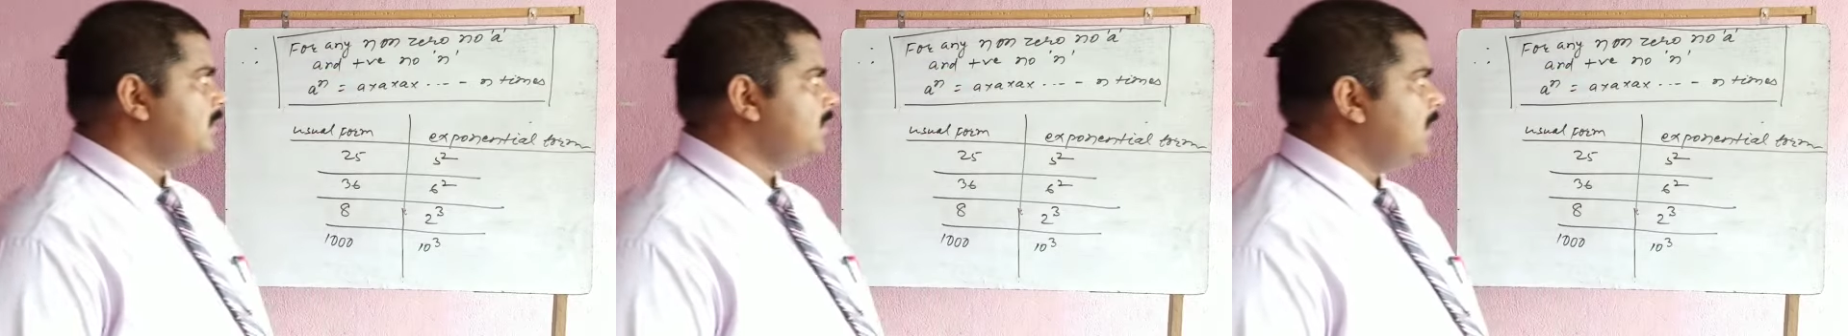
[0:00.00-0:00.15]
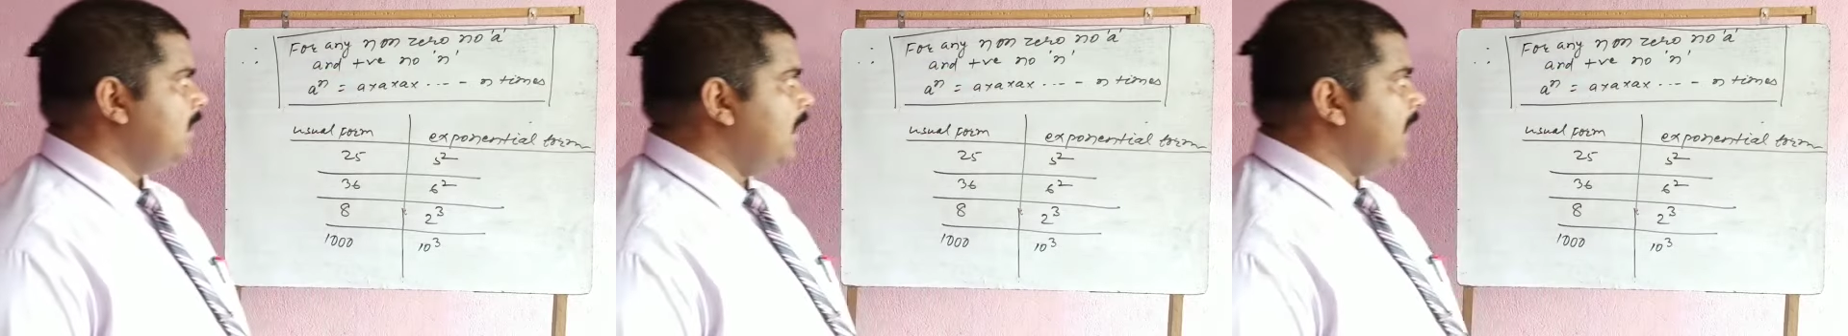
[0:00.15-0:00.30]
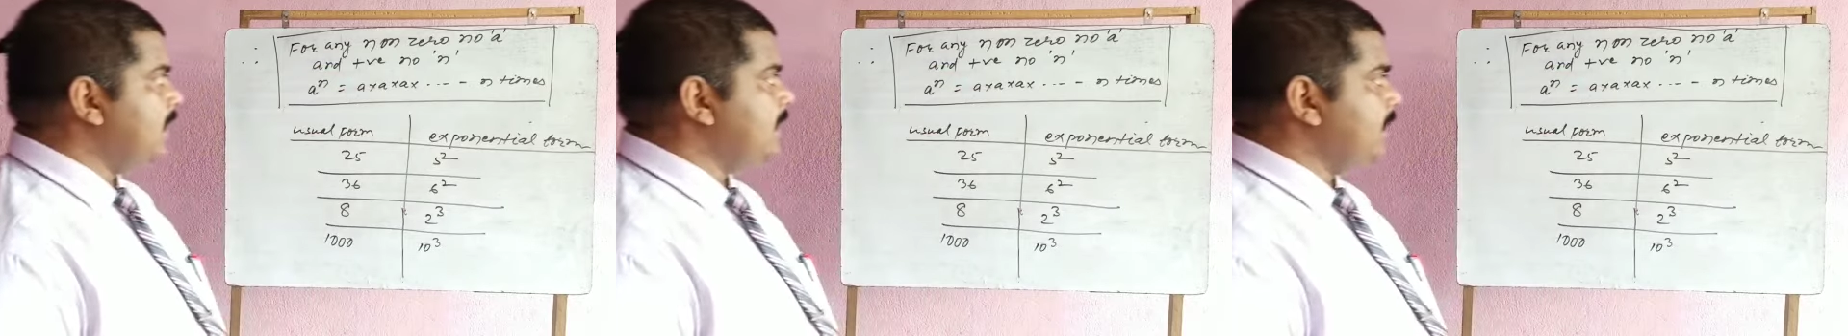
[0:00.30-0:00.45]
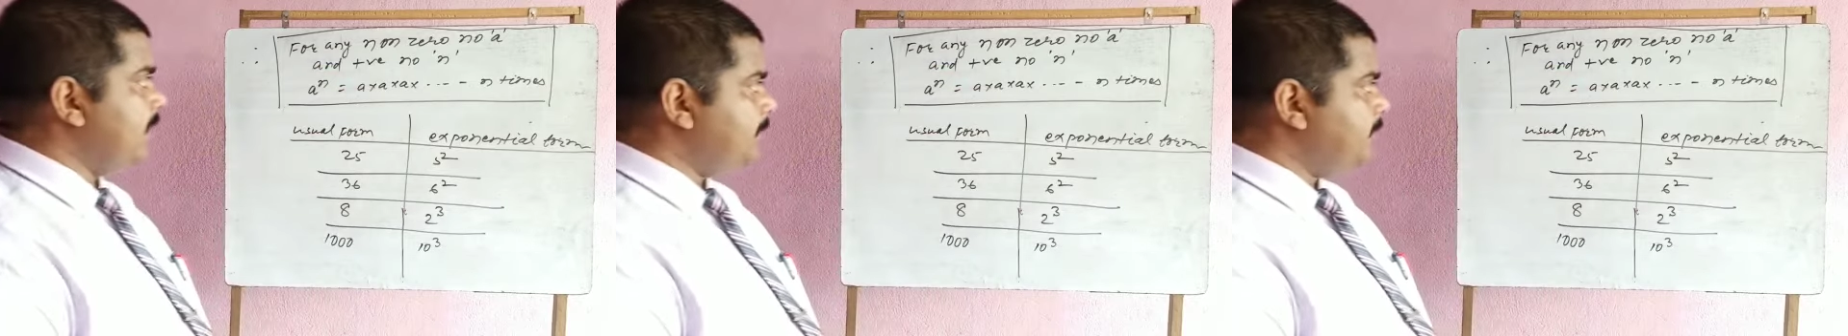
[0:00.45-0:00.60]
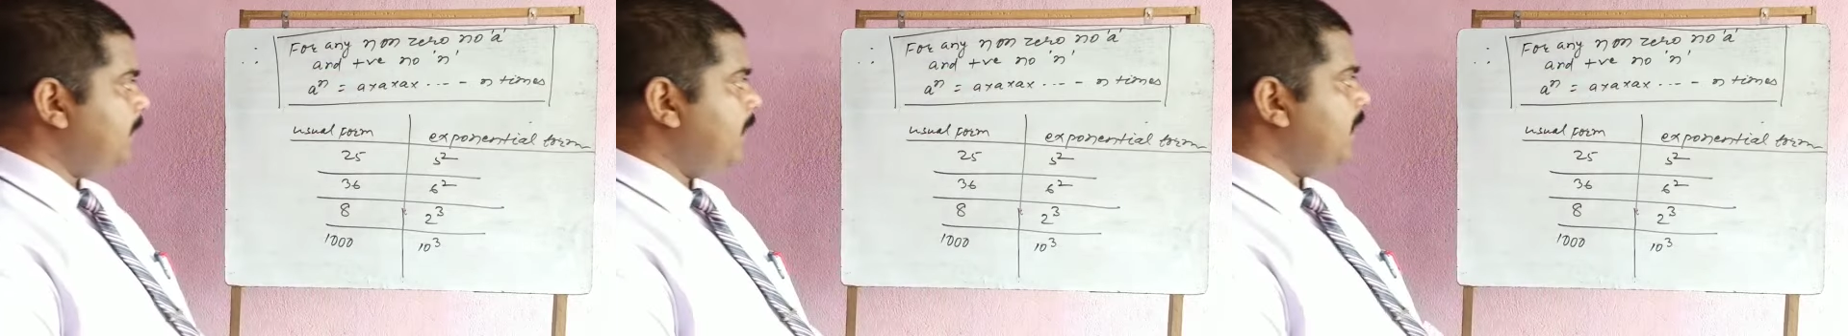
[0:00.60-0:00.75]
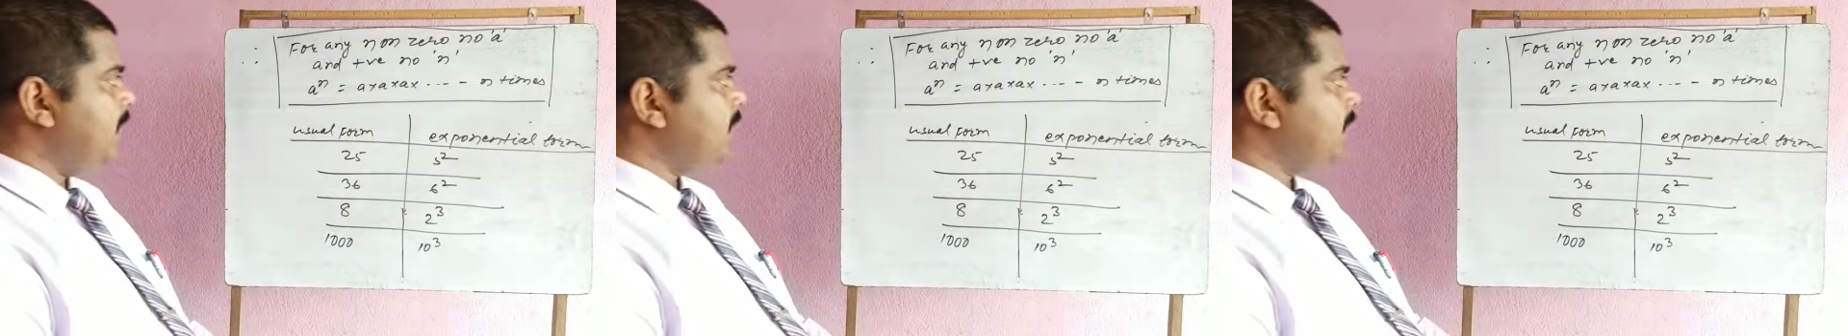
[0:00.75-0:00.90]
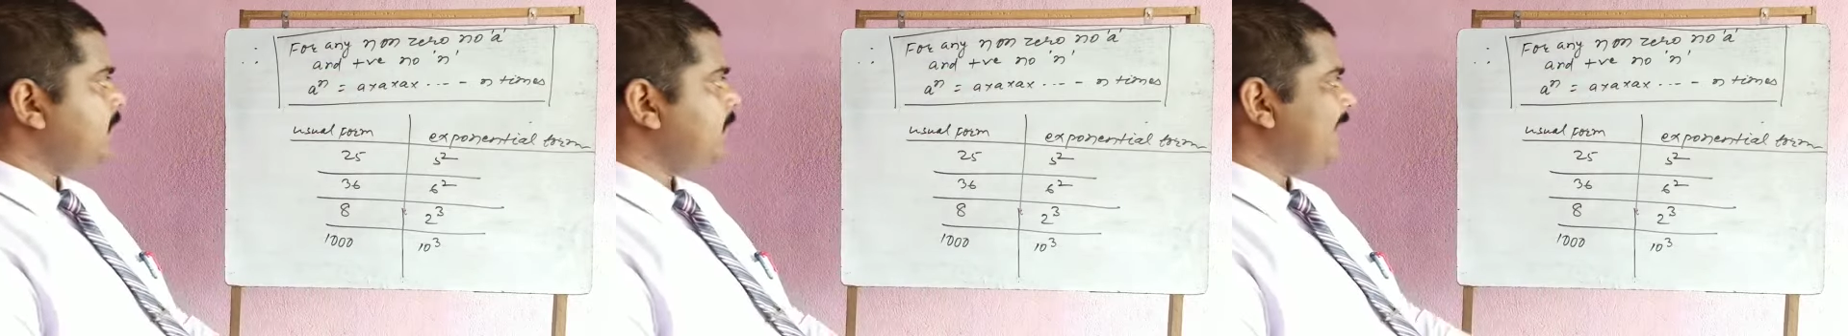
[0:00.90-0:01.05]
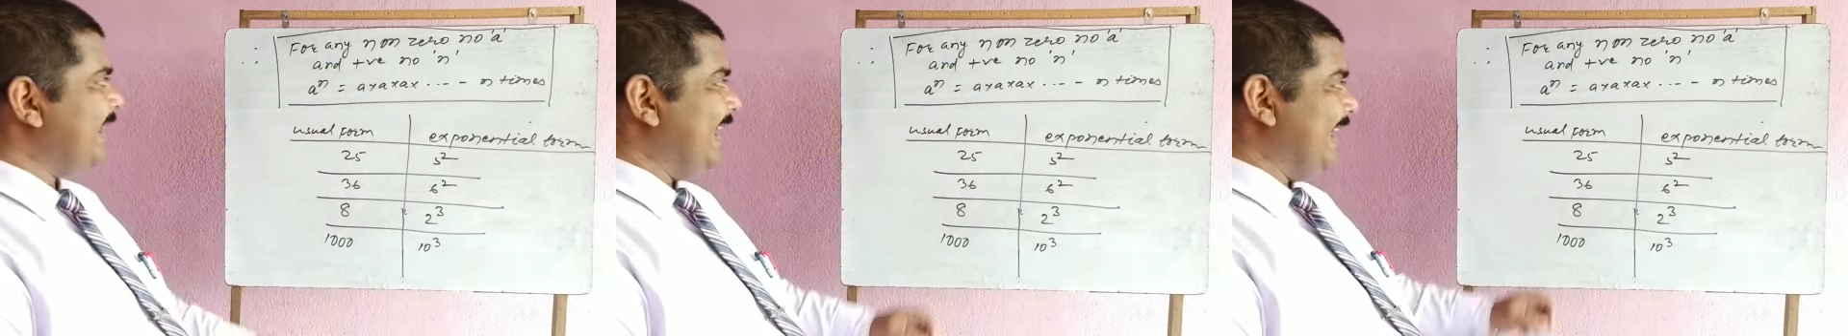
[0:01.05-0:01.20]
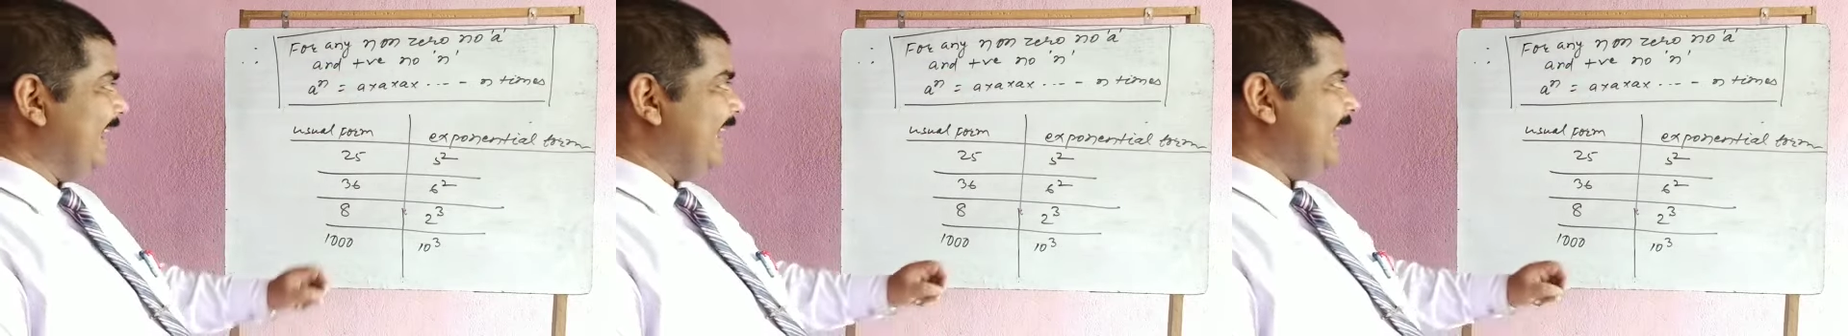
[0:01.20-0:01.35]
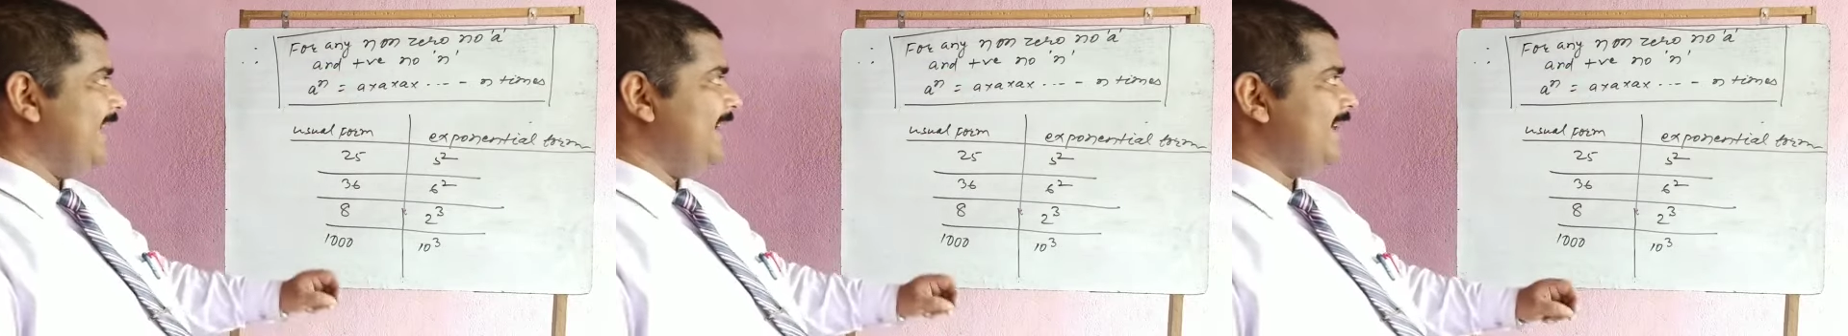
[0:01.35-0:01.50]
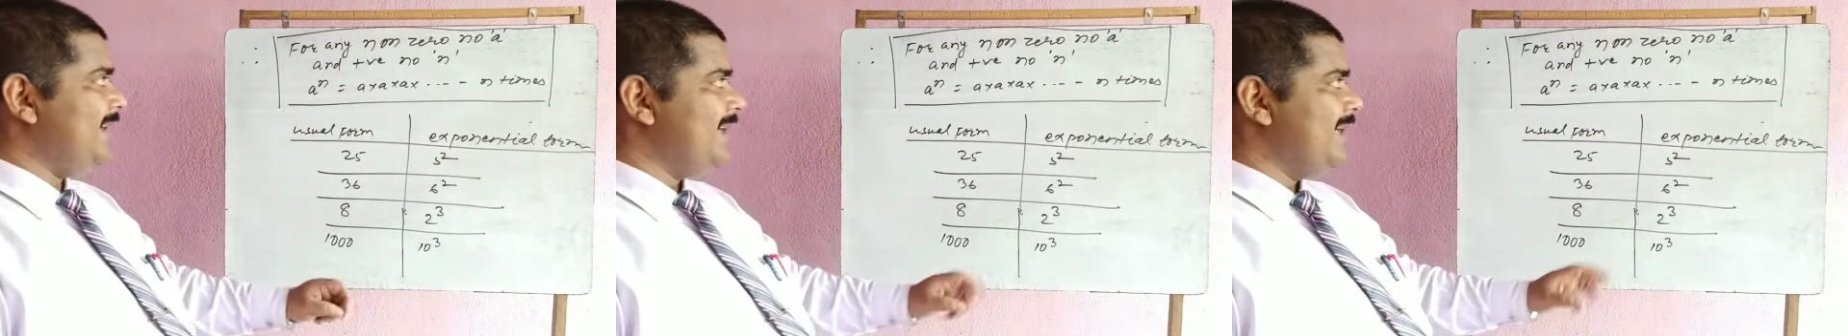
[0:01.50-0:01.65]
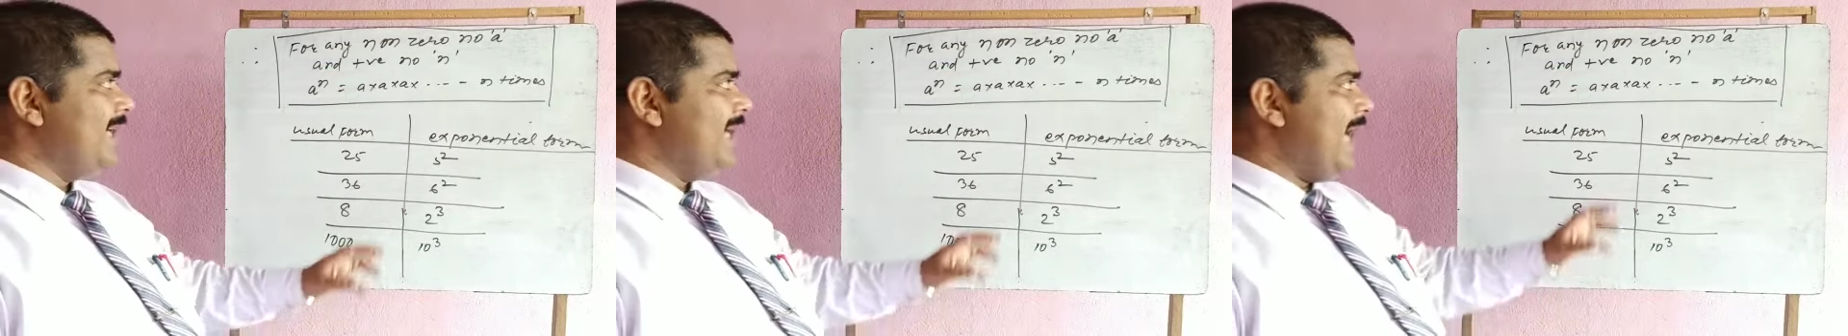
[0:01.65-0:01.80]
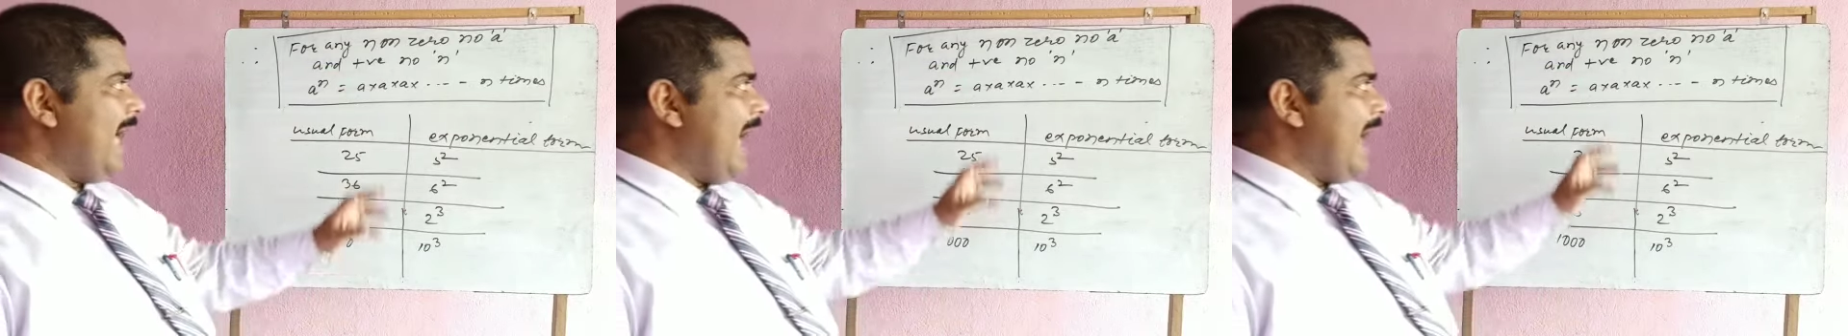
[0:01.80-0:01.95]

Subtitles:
number a